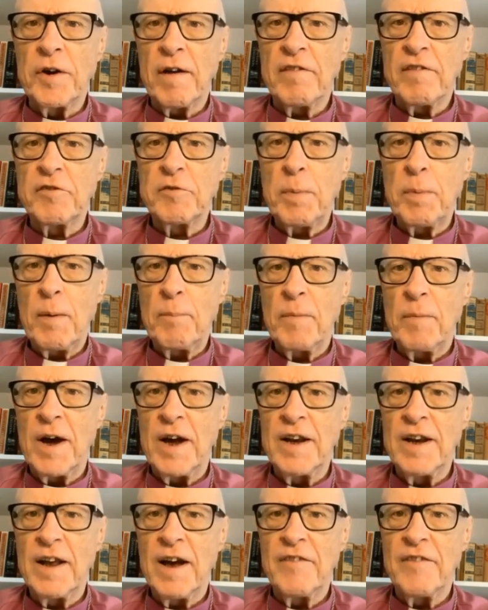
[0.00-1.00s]
I've spent my
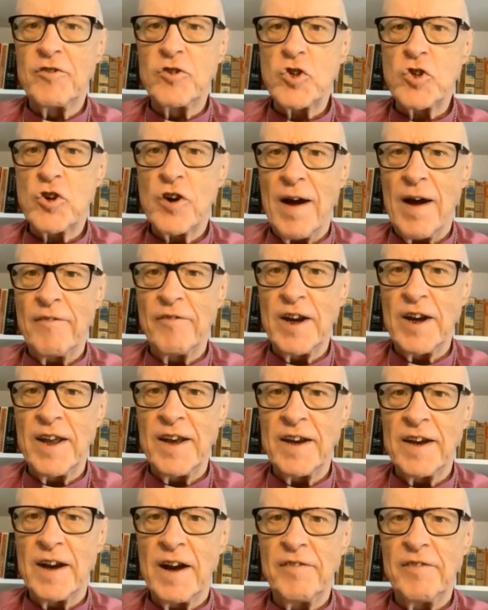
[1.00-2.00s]
life
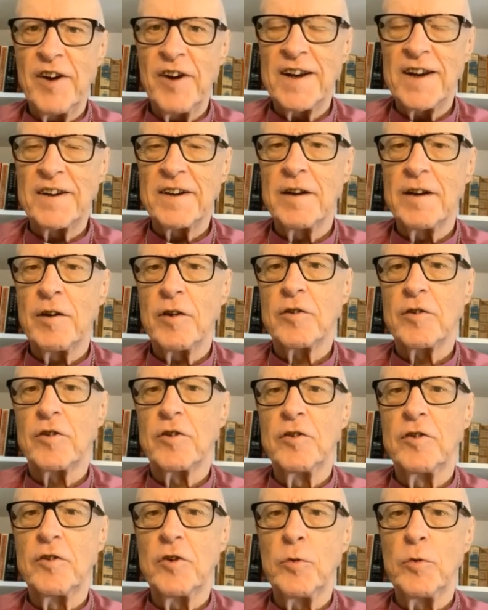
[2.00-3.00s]
traveling. I've had a lot
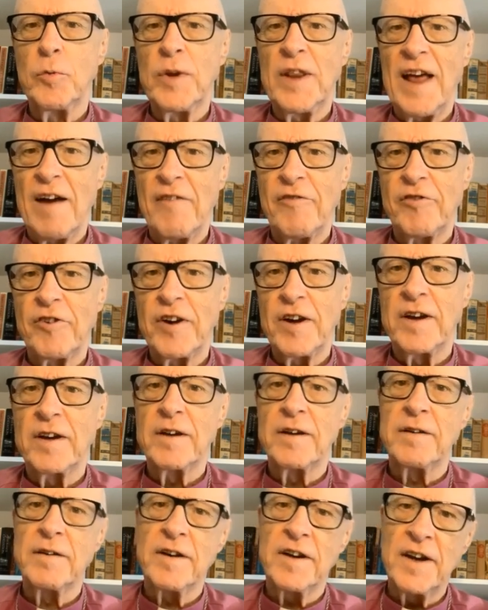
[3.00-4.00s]
to do with
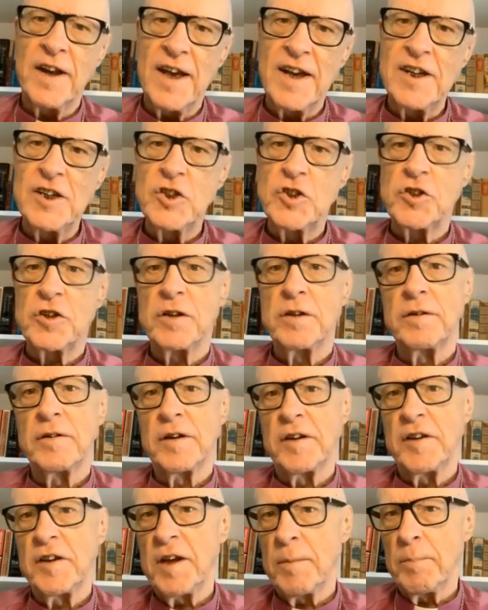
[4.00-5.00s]
Africa and Asia
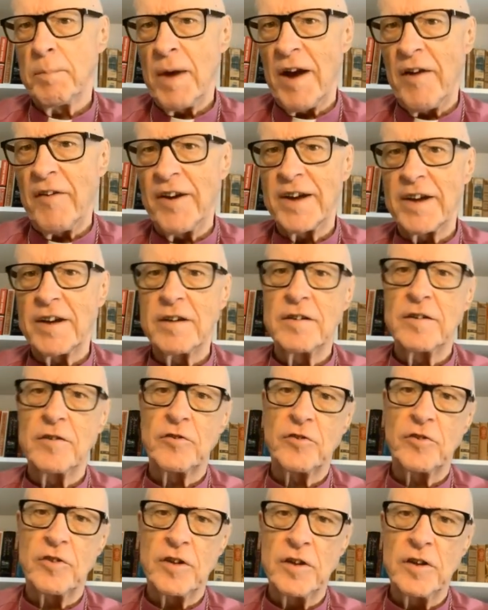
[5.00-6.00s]
and the
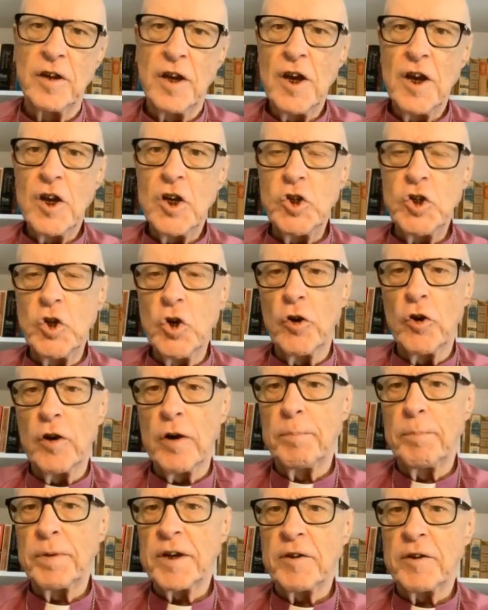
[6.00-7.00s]
Americas and
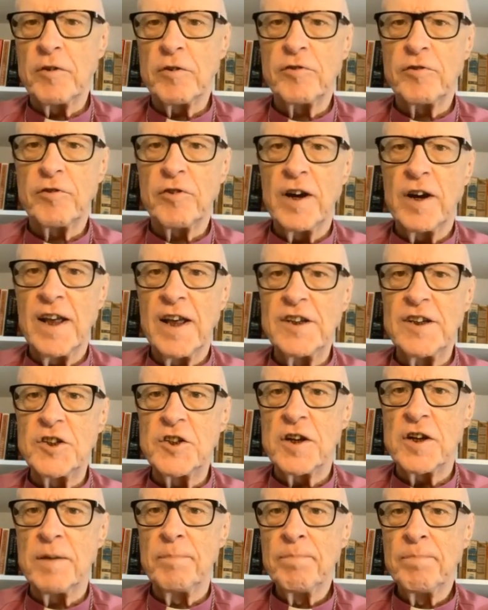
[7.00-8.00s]
Europe and
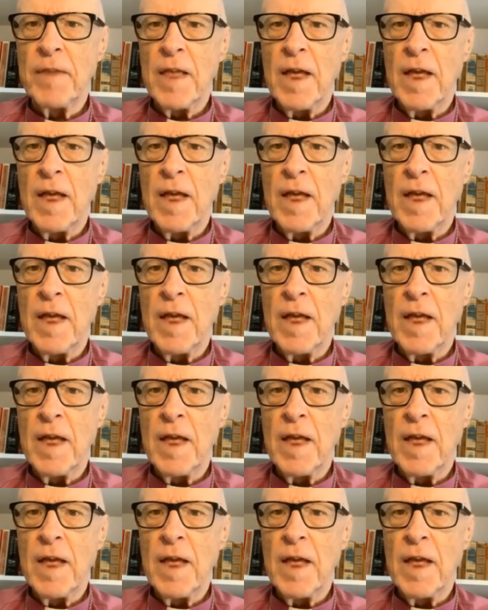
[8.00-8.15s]
Australasia.